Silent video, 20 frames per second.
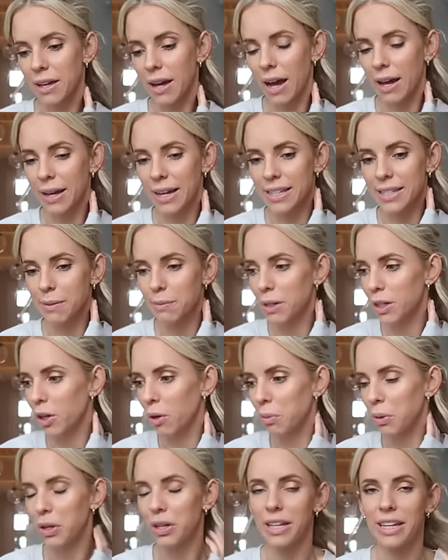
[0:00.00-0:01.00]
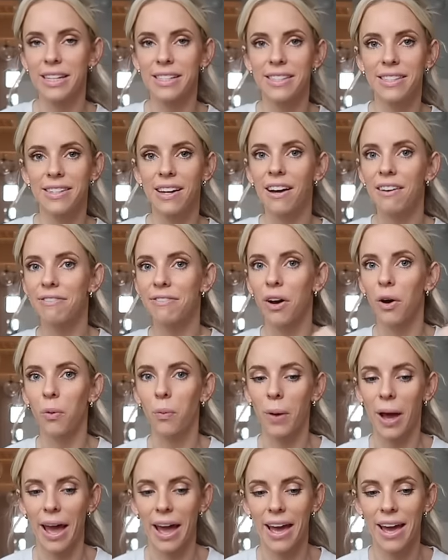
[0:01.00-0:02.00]
I guess I'm gonna go put his stuff
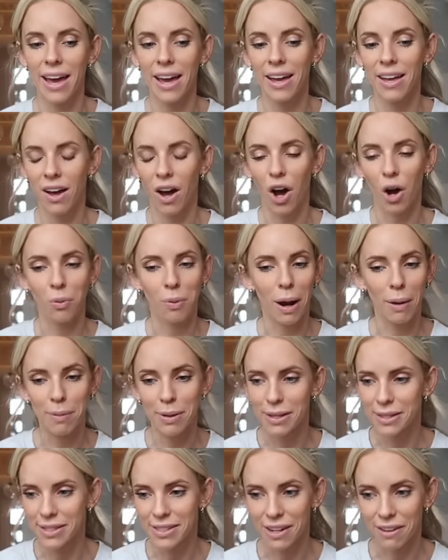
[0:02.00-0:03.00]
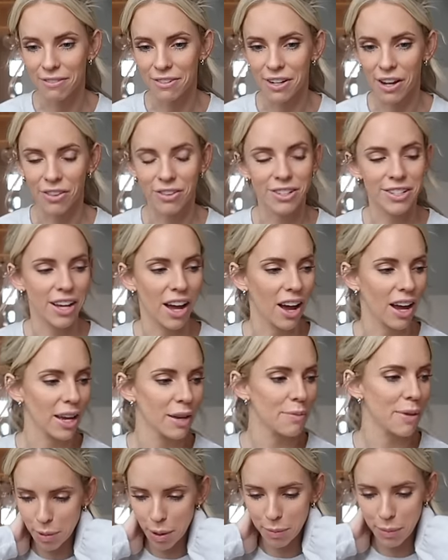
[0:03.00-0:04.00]
away. I'll wrap his stuff another
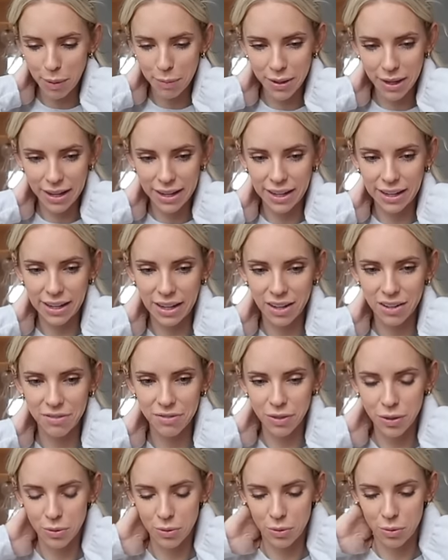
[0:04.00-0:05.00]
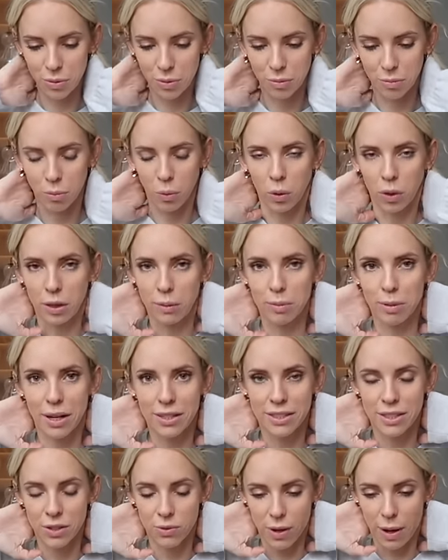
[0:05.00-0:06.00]
time, but maybe I can get a few more
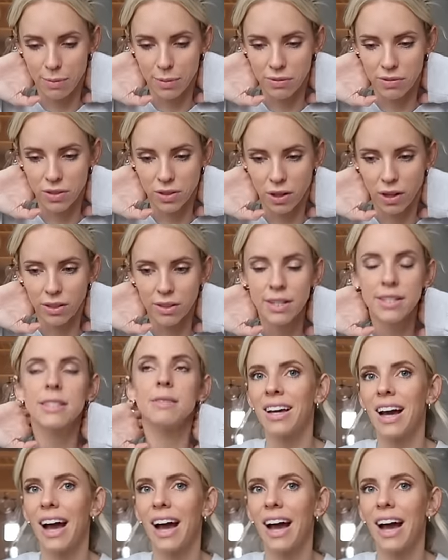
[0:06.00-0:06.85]
presents wrapped of Scarlett's.